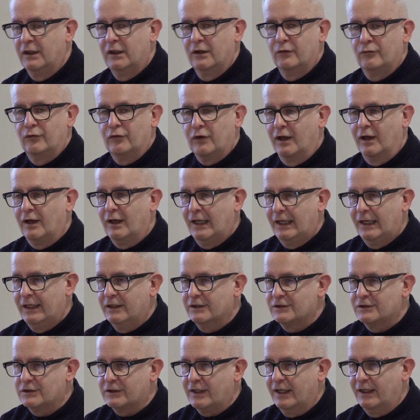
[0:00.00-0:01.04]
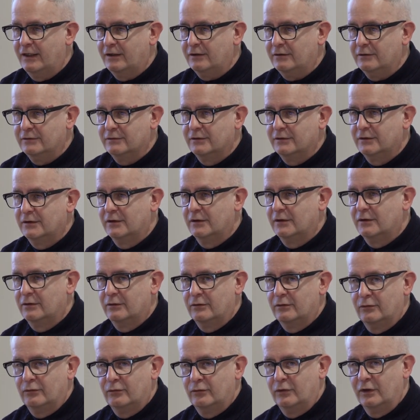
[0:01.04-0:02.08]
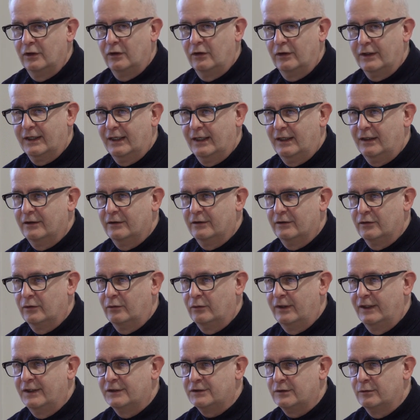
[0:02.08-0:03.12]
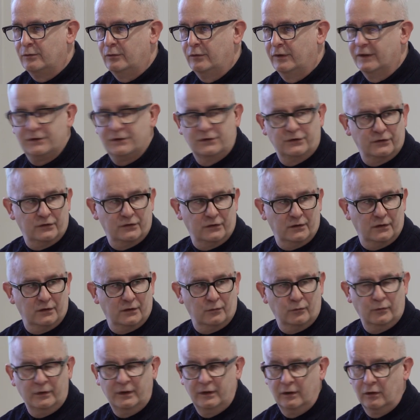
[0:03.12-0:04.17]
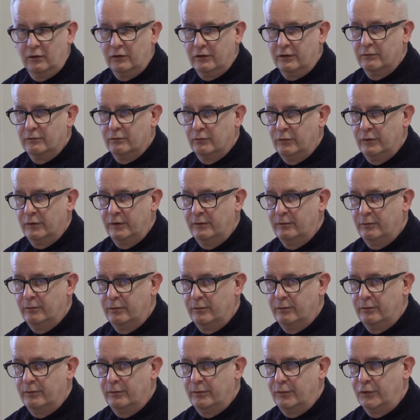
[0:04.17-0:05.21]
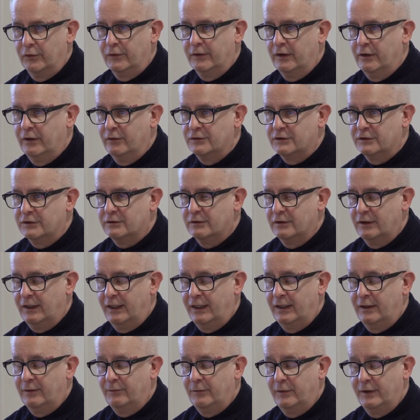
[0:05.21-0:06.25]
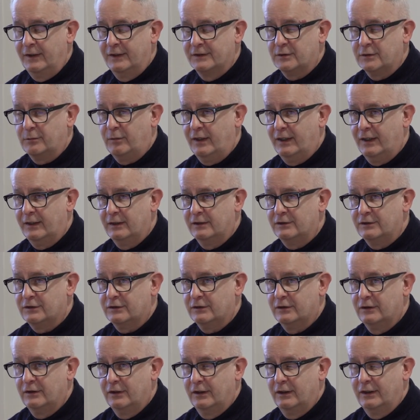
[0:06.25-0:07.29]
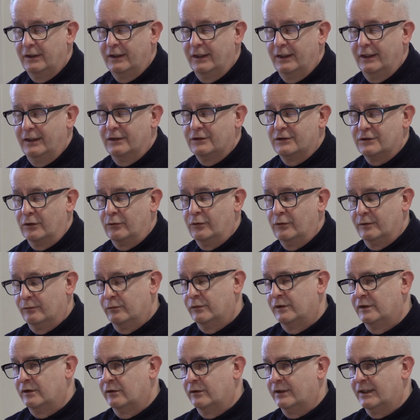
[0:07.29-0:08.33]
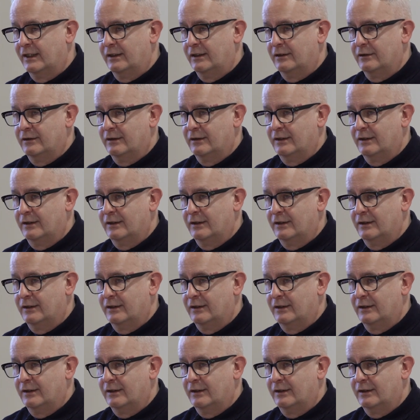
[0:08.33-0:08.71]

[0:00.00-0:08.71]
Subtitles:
If we've got a Likert scale, we'll look at the ways in which we put those into place. So we'd look at